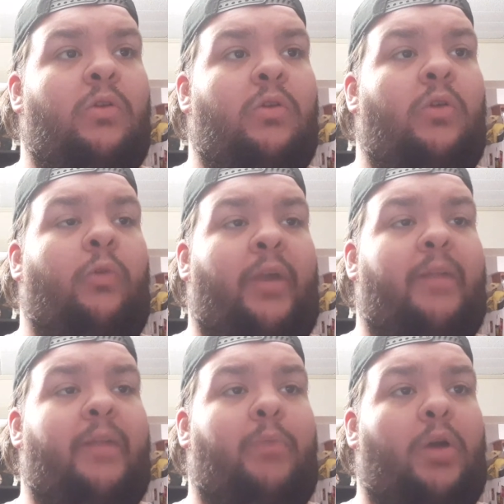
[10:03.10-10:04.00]
Read a
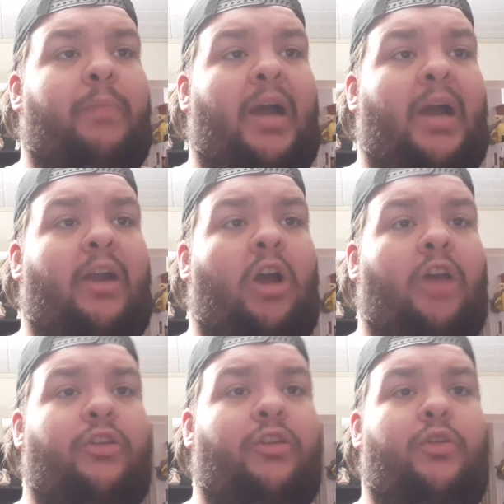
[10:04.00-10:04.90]
book by an author
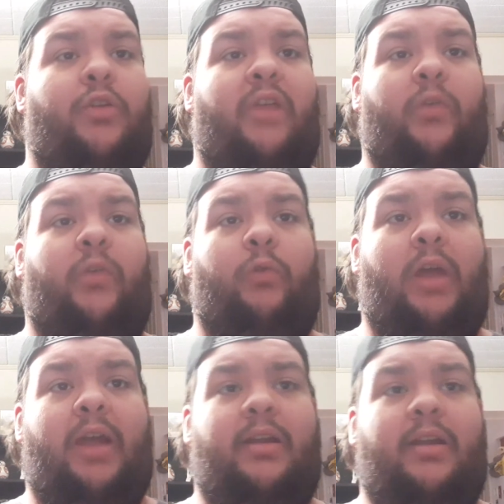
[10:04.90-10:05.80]
you never read.